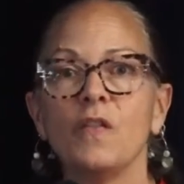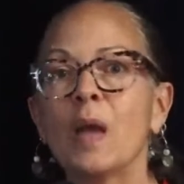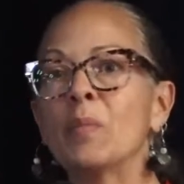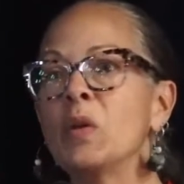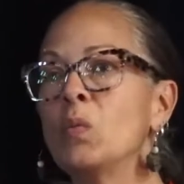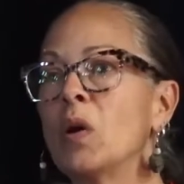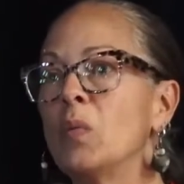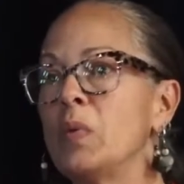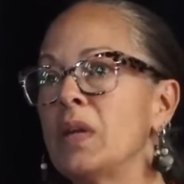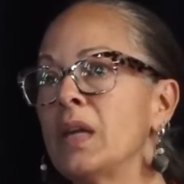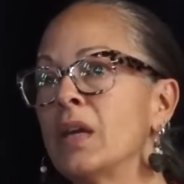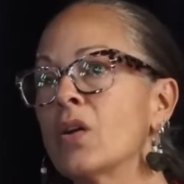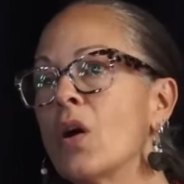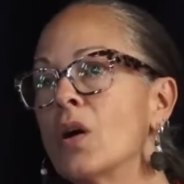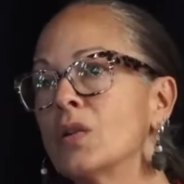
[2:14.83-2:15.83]
Family
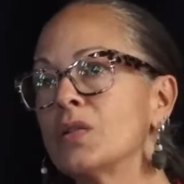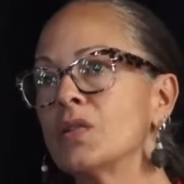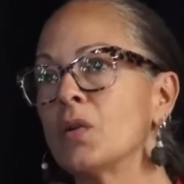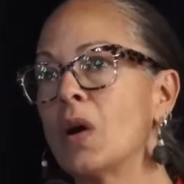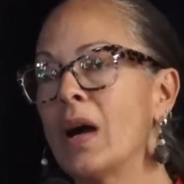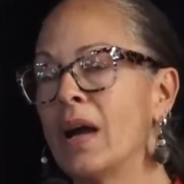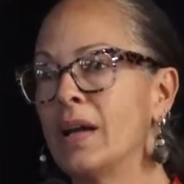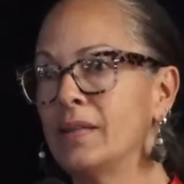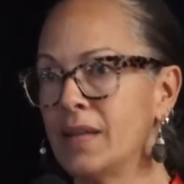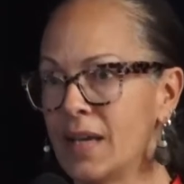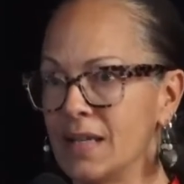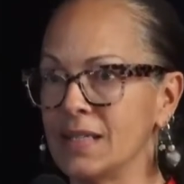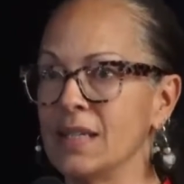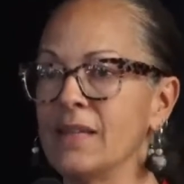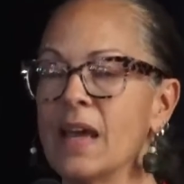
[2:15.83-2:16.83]
well-being also
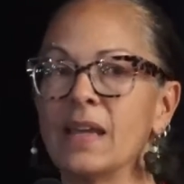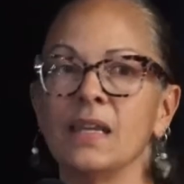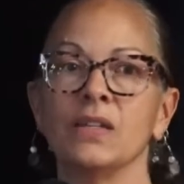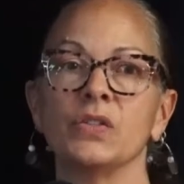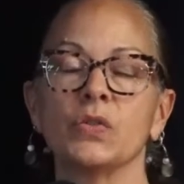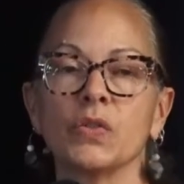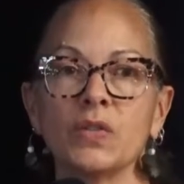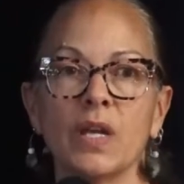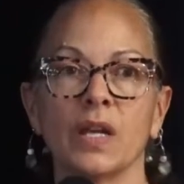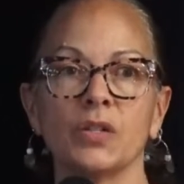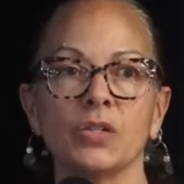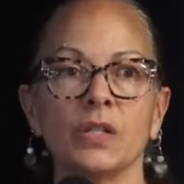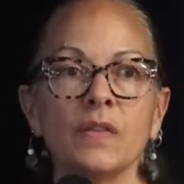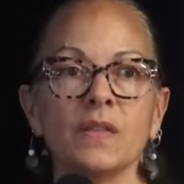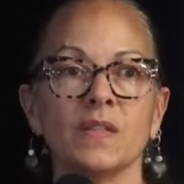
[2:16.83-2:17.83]
highlights in that
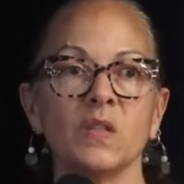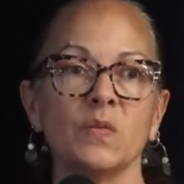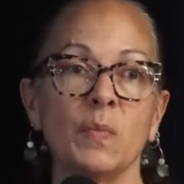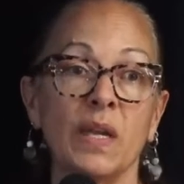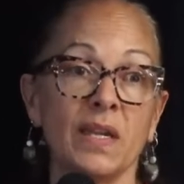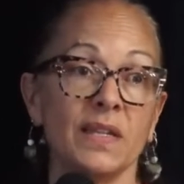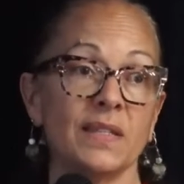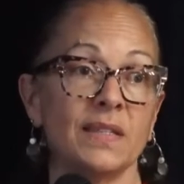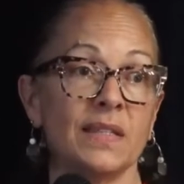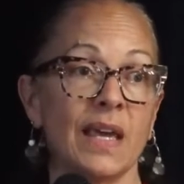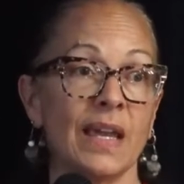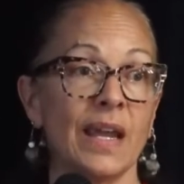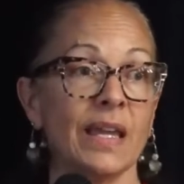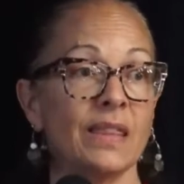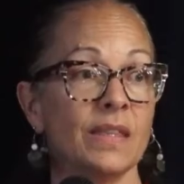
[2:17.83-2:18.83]
intersection the space
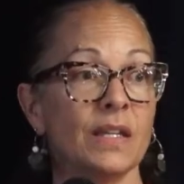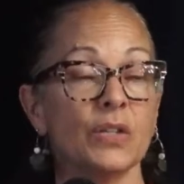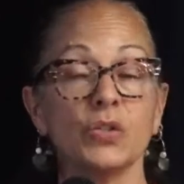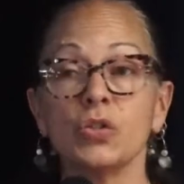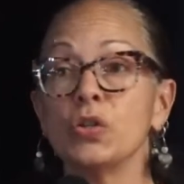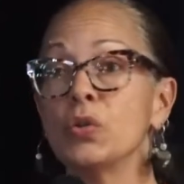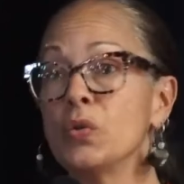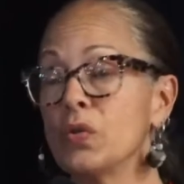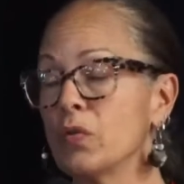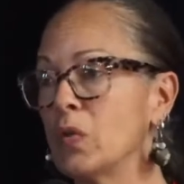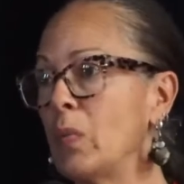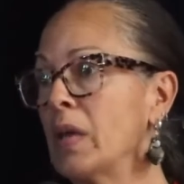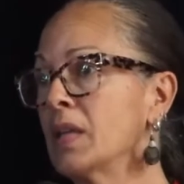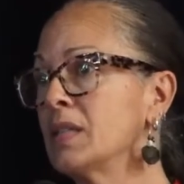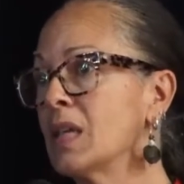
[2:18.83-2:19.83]
that I think too through
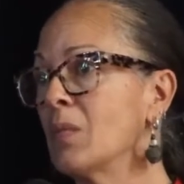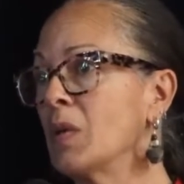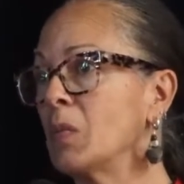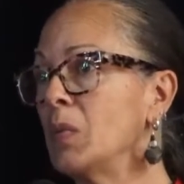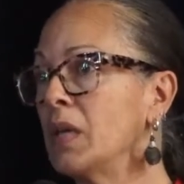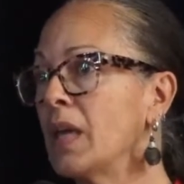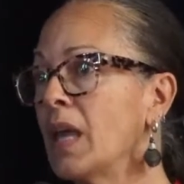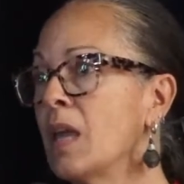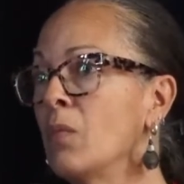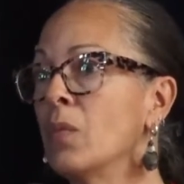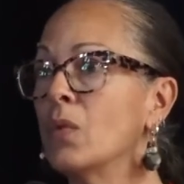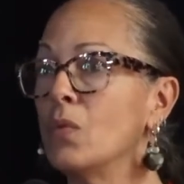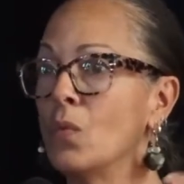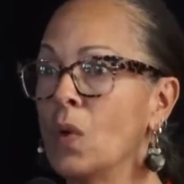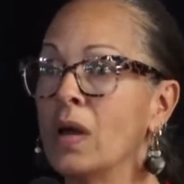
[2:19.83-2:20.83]
the pandemic
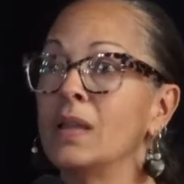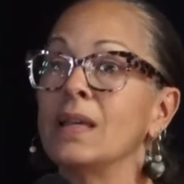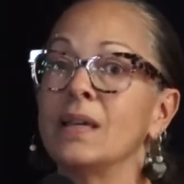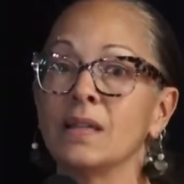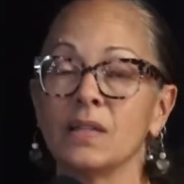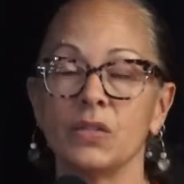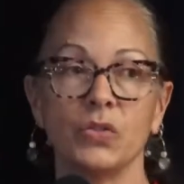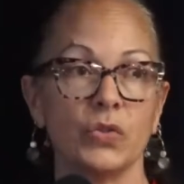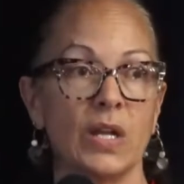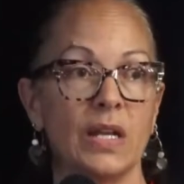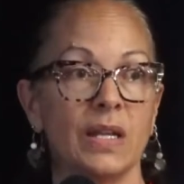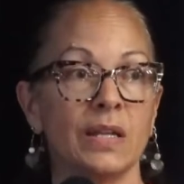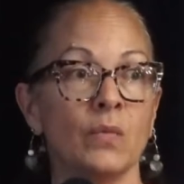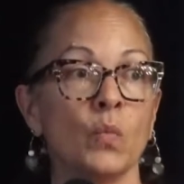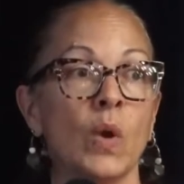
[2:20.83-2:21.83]
became well
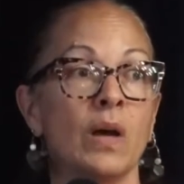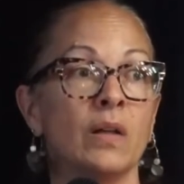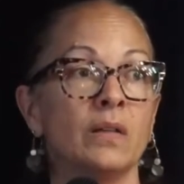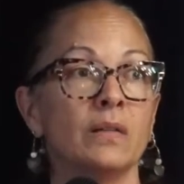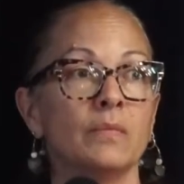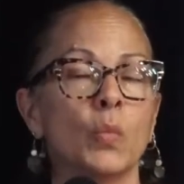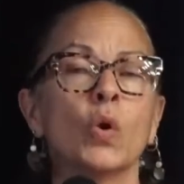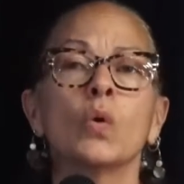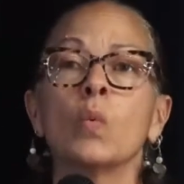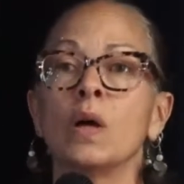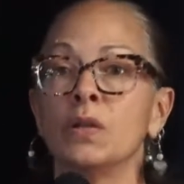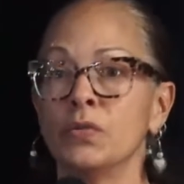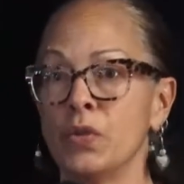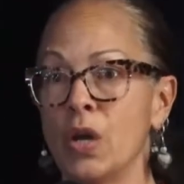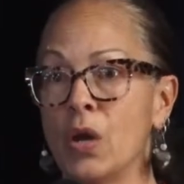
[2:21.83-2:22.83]
illustrated and more
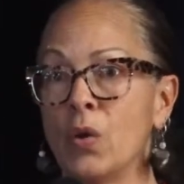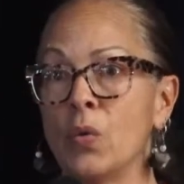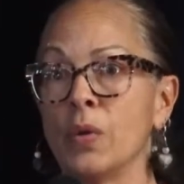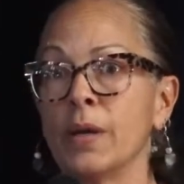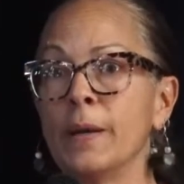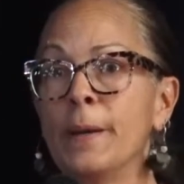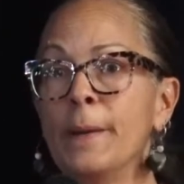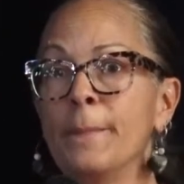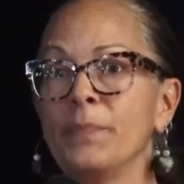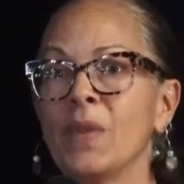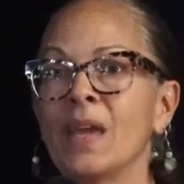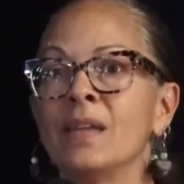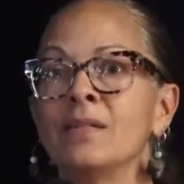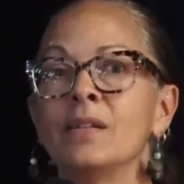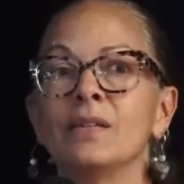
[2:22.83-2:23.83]
well known
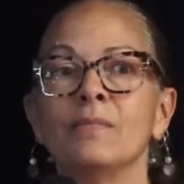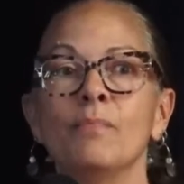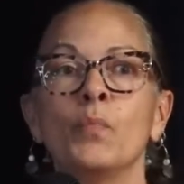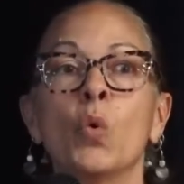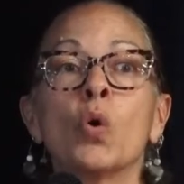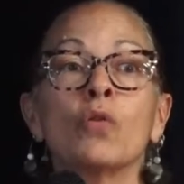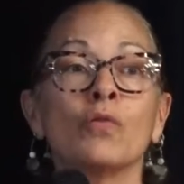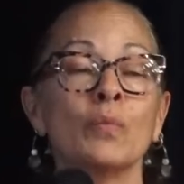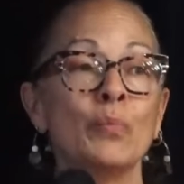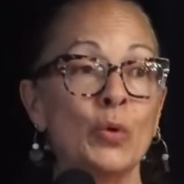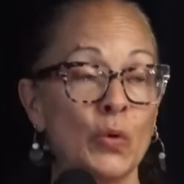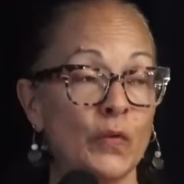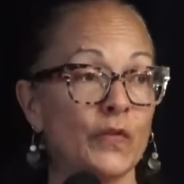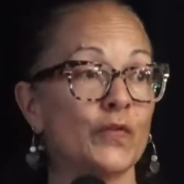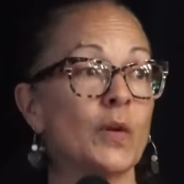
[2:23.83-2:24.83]
and more
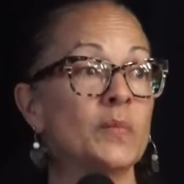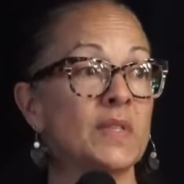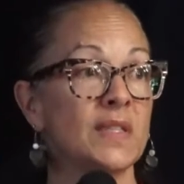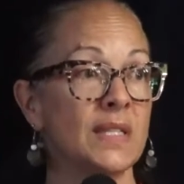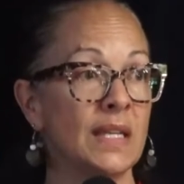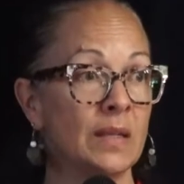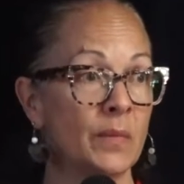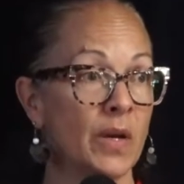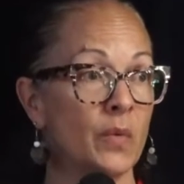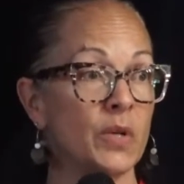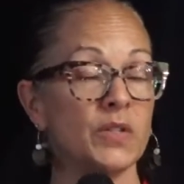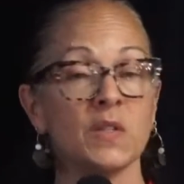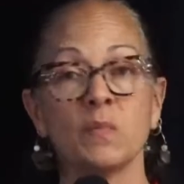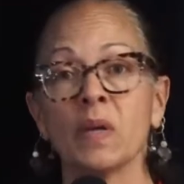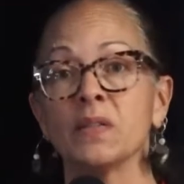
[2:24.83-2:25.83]
removed from stigma,
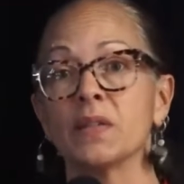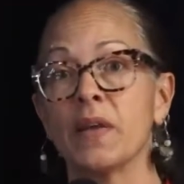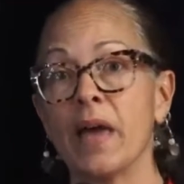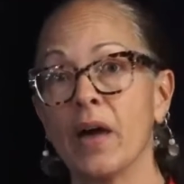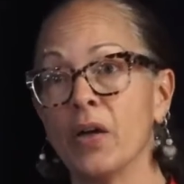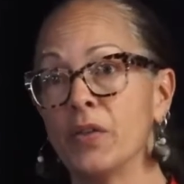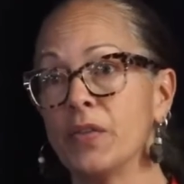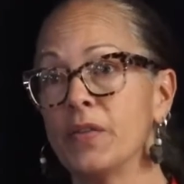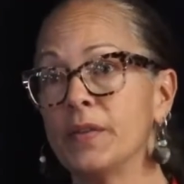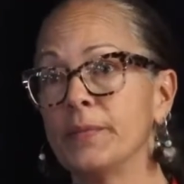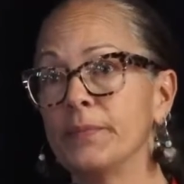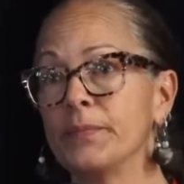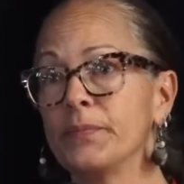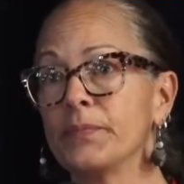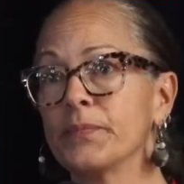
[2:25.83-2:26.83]
which is mental health.